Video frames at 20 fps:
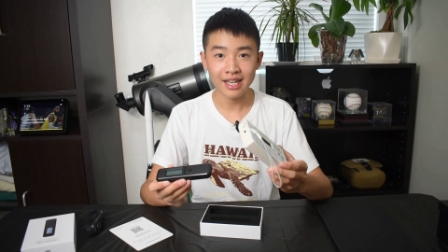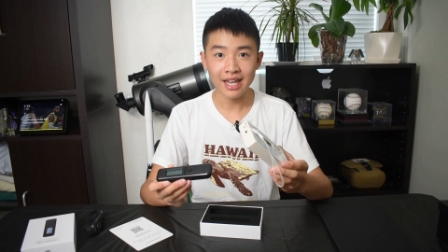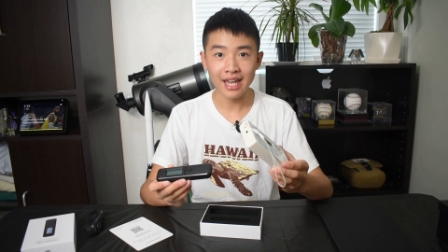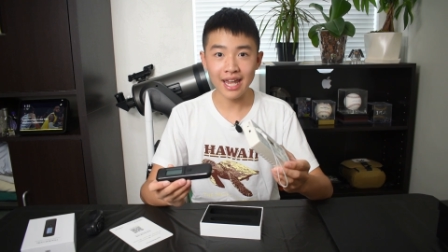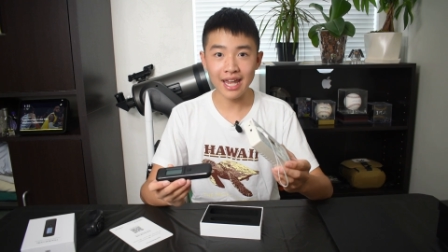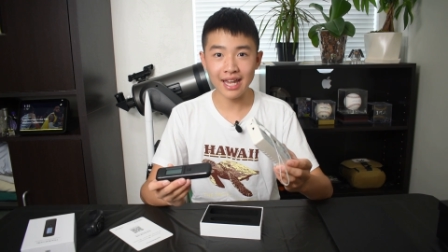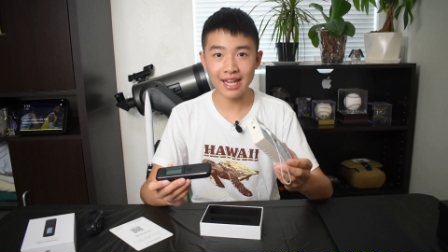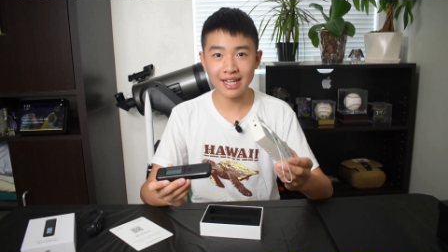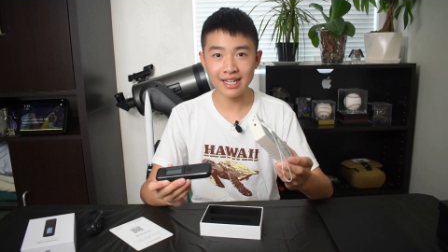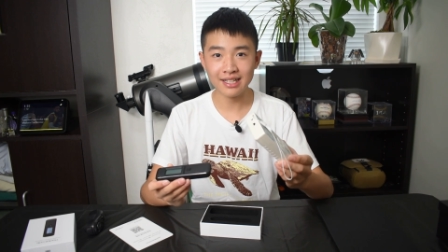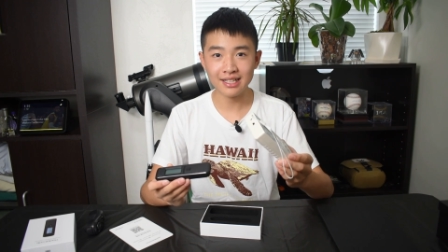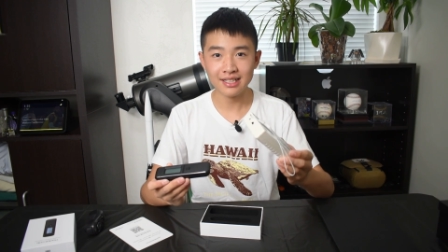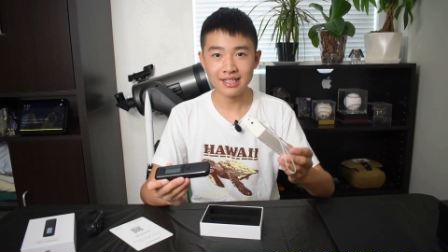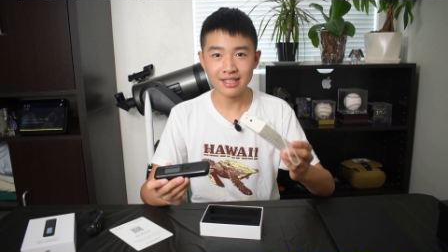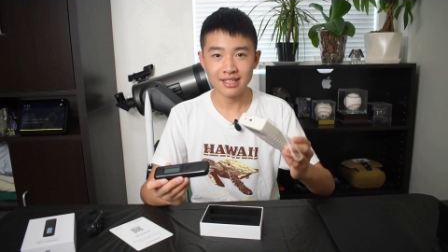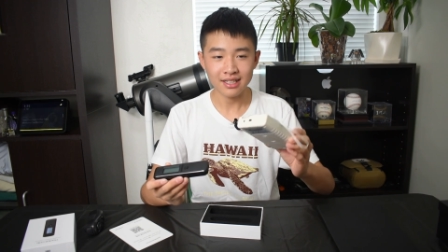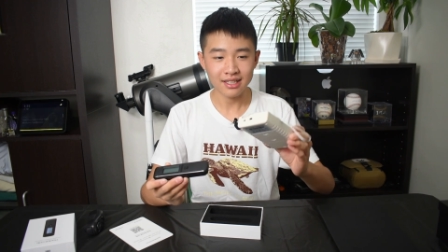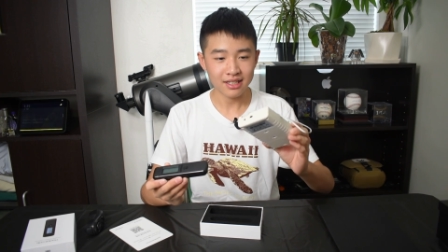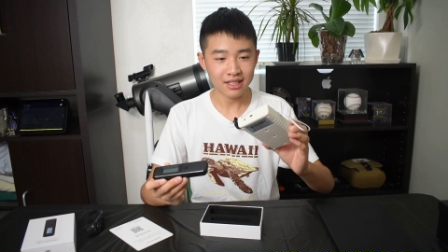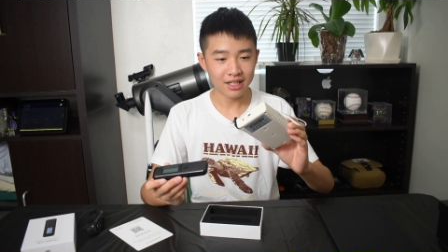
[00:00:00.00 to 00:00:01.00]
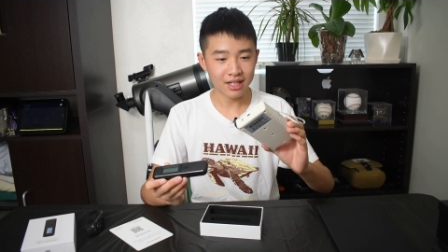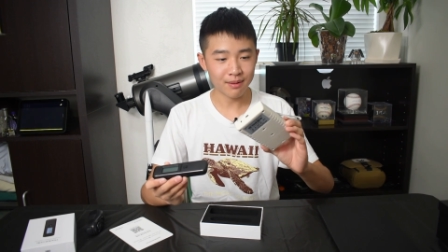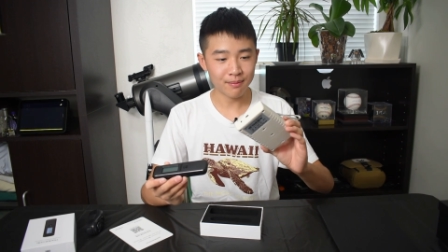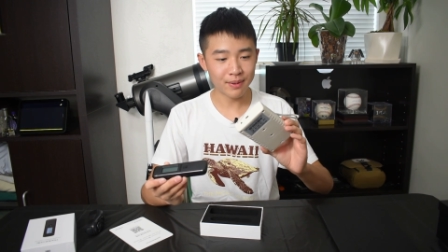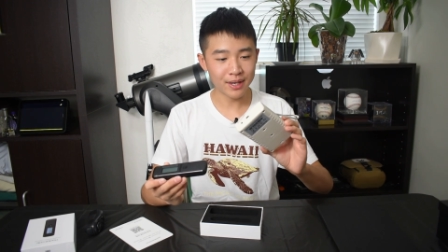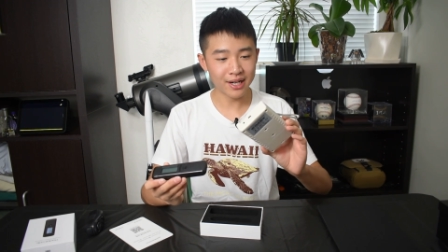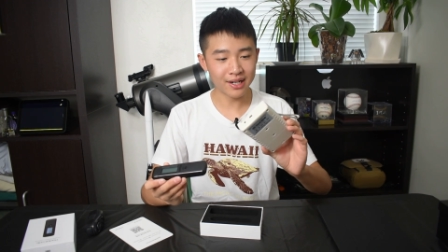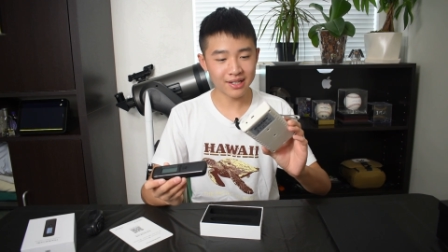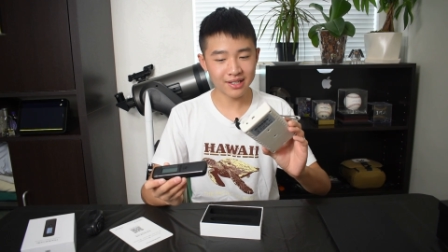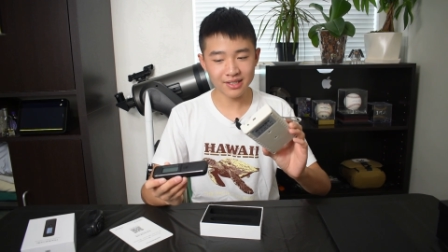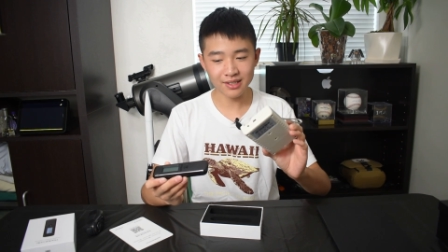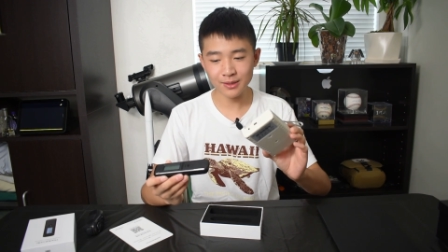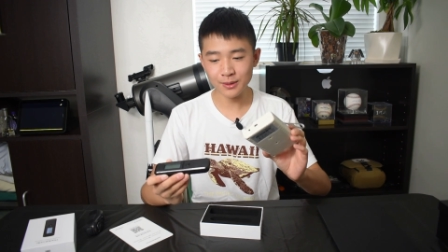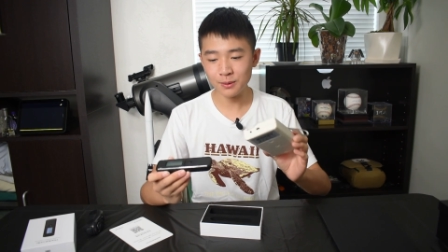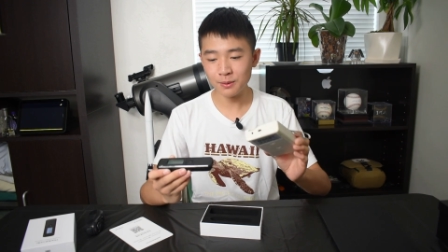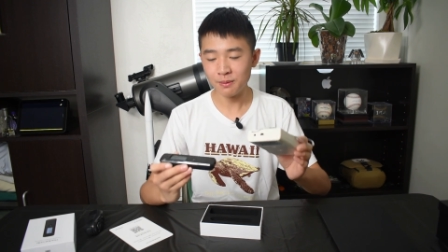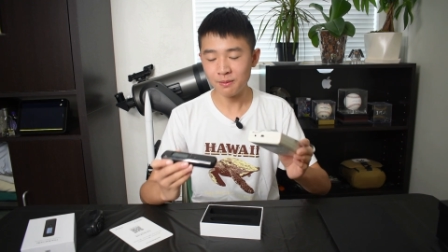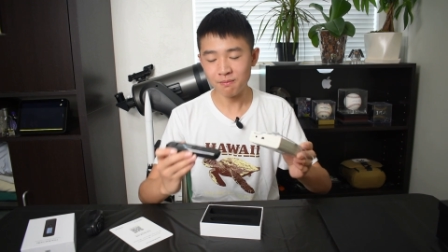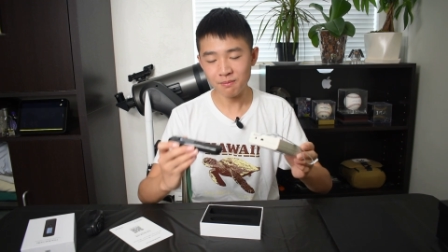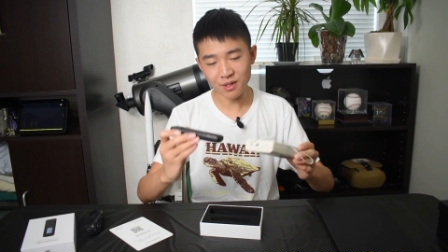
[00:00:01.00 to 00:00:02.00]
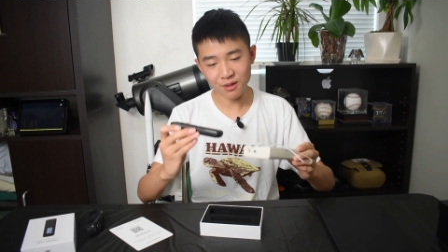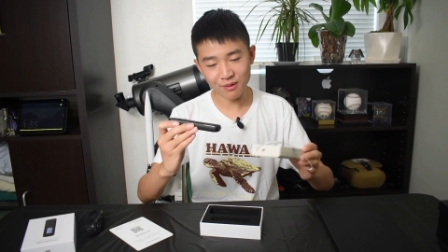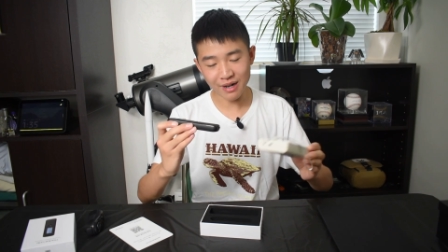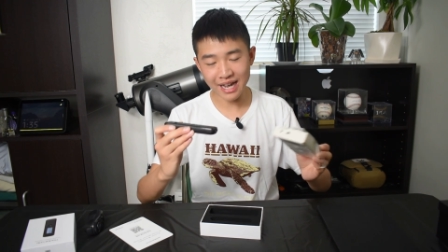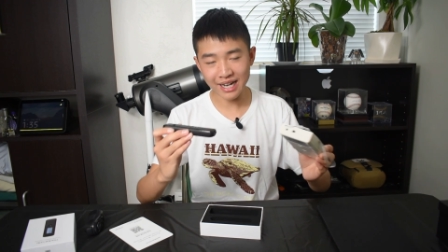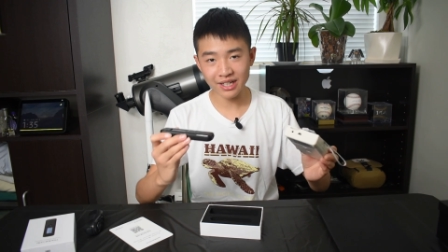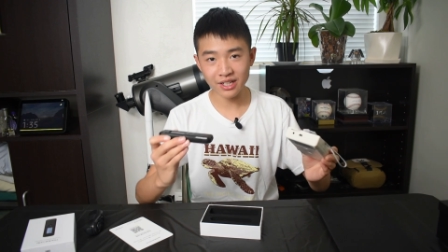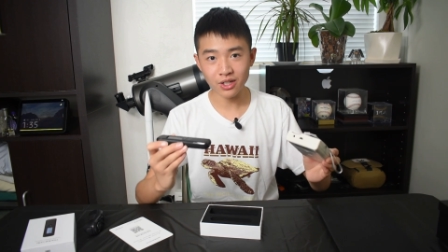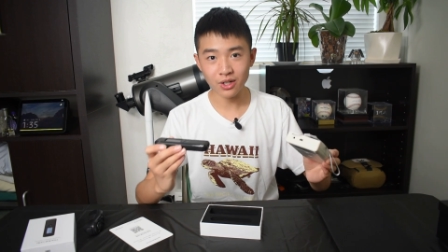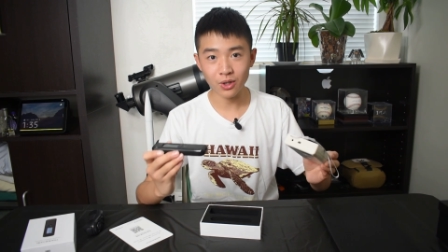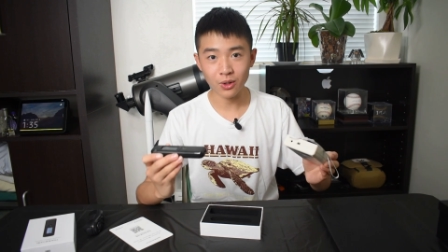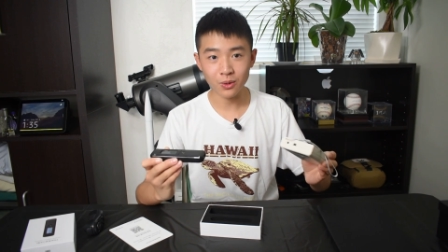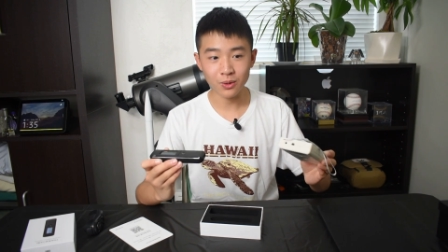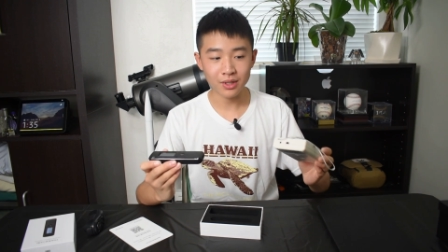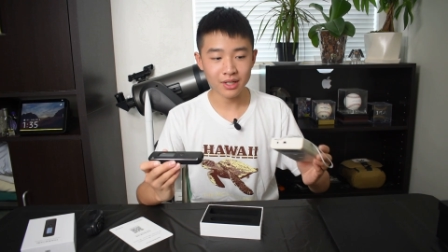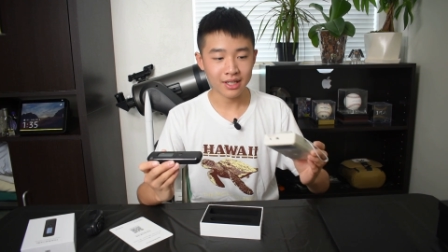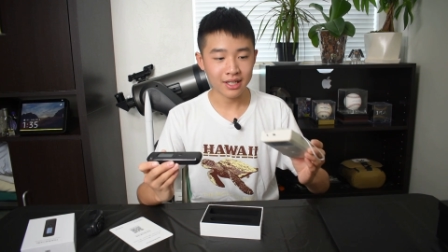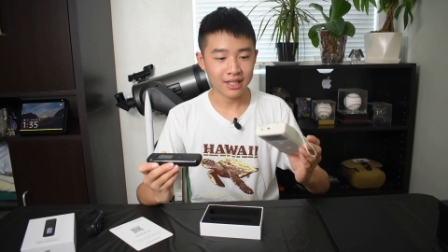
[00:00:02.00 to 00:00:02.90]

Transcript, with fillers: and compared to the RadiaCode,